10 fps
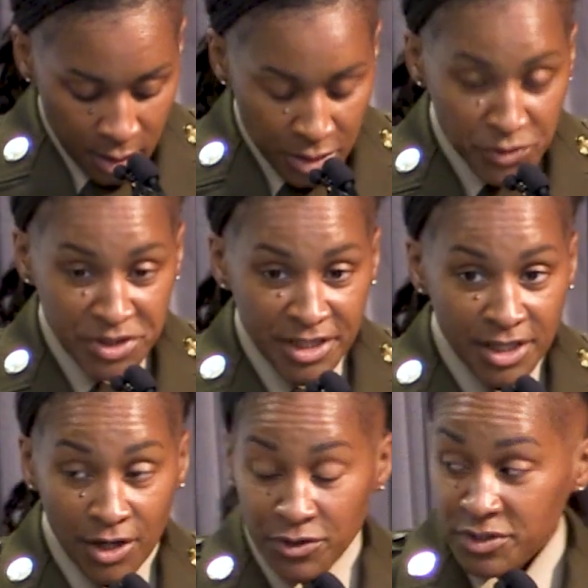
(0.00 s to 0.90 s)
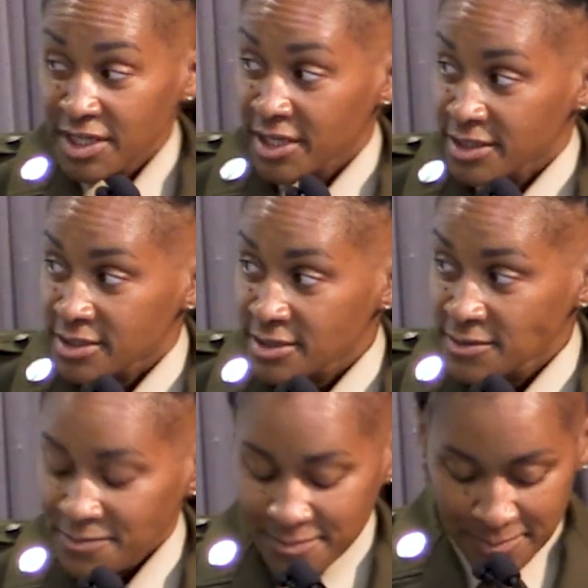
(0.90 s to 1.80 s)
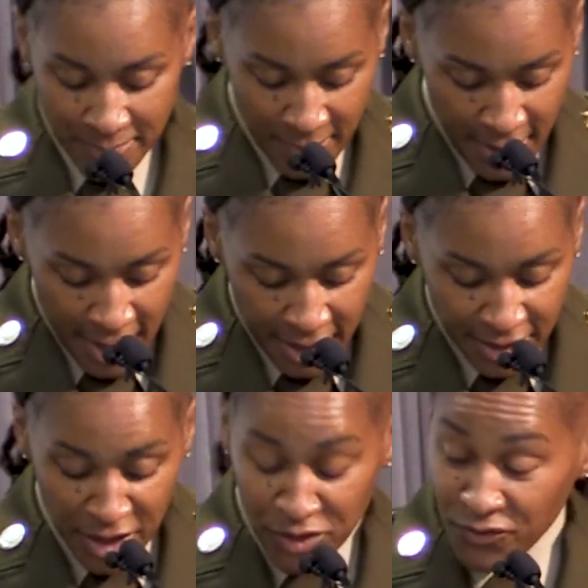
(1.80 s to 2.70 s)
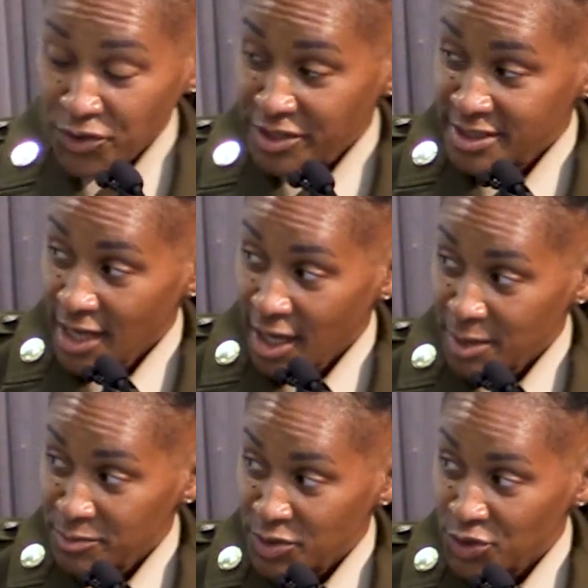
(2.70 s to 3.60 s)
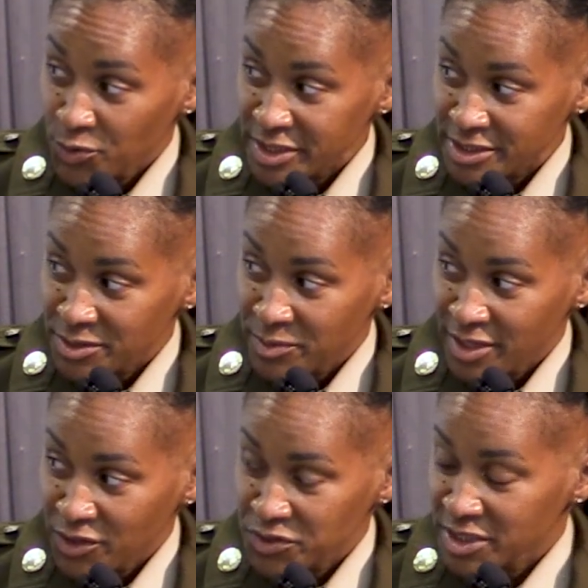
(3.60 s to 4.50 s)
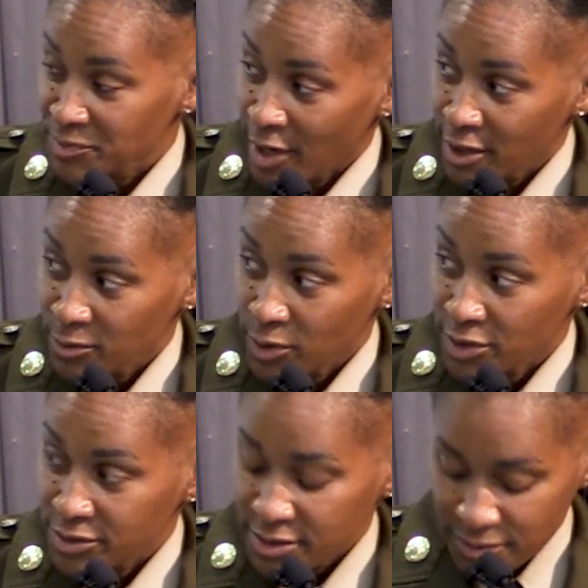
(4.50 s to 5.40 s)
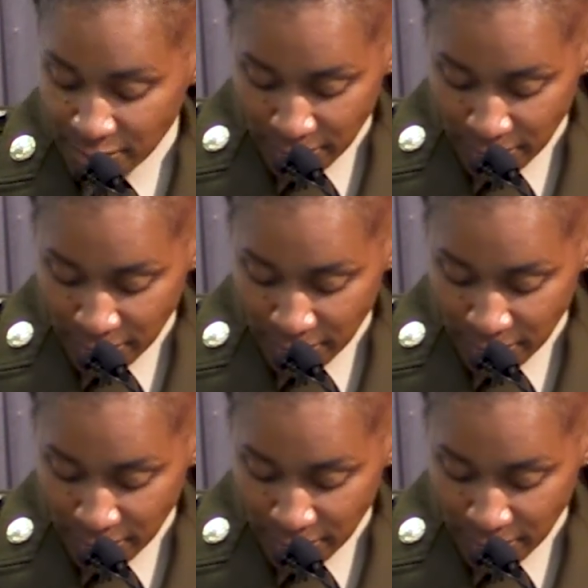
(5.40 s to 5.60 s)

Lieutenant Colonel Sands, thank you for your time, your wisdom, and those inspiring words.